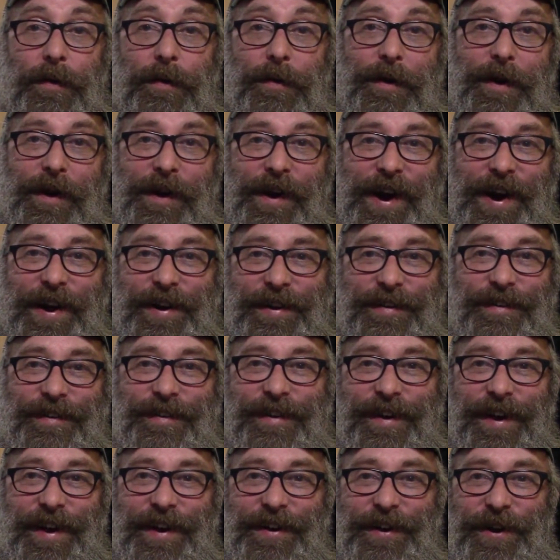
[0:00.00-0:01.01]
All right,
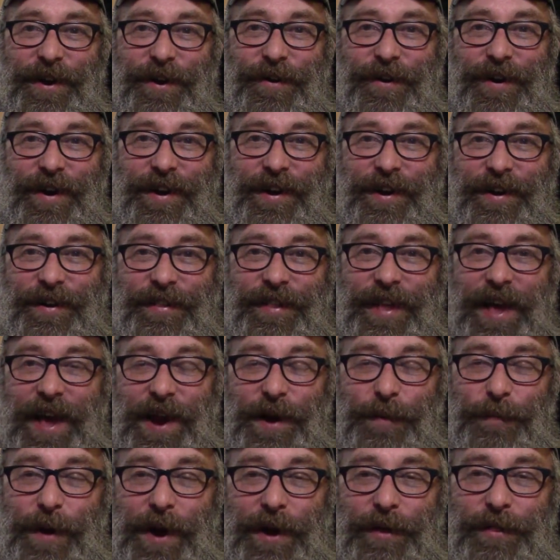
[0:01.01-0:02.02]
I can go on all
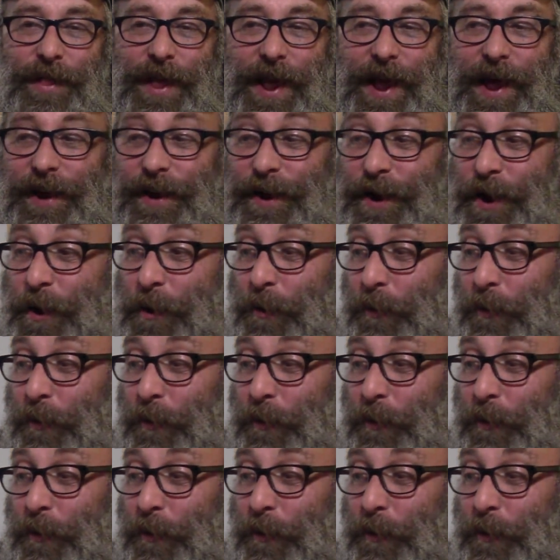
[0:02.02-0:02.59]
night about that.